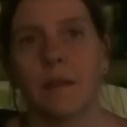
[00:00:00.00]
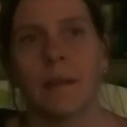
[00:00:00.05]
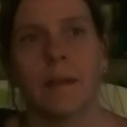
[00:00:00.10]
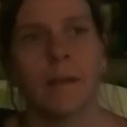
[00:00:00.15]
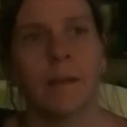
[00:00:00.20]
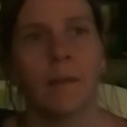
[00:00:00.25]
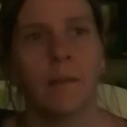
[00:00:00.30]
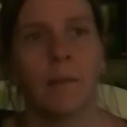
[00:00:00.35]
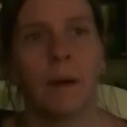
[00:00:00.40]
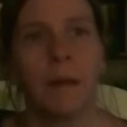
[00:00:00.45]

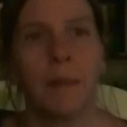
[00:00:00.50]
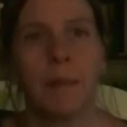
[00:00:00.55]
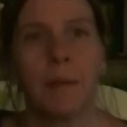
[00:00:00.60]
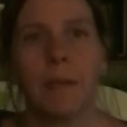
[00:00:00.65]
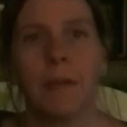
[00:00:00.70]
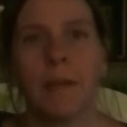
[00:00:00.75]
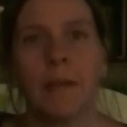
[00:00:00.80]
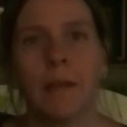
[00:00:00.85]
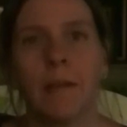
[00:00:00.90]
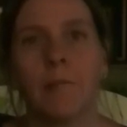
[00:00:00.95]
it might be
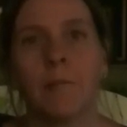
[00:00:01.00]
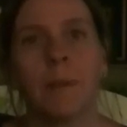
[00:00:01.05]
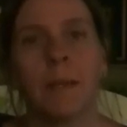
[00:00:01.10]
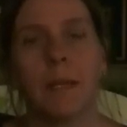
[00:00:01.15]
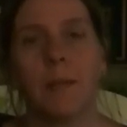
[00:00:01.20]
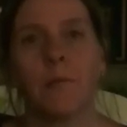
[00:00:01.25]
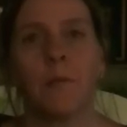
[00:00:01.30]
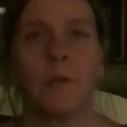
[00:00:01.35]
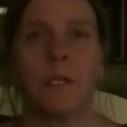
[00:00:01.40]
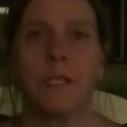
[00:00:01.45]
a little
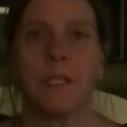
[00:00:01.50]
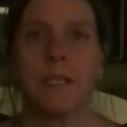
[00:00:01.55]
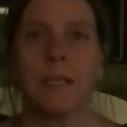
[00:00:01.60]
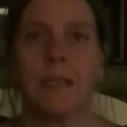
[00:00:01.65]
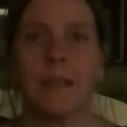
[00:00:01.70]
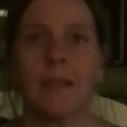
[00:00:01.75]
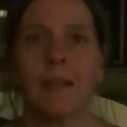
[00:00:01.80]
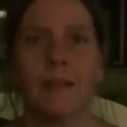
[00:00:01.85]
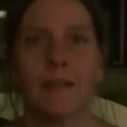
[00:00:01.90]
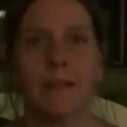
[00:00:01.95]
bit
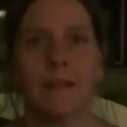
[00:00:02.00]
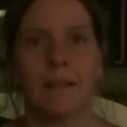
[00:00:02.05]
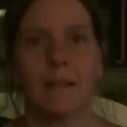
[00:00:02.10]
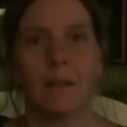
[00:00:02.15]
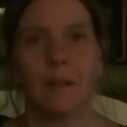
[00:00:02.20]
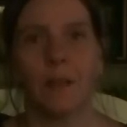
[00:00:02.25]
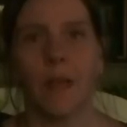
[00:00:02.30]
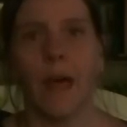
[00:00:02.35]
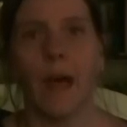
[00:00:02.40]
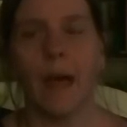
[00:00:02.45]
risky to
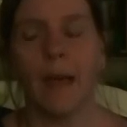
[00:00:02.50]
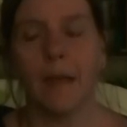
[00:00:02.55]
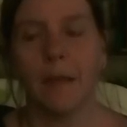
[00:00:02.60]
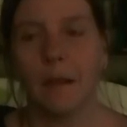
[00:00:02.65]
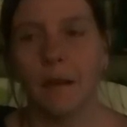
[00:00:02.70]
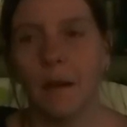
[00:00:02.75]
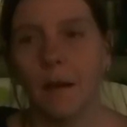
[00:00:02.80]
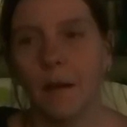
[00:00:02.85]
do that.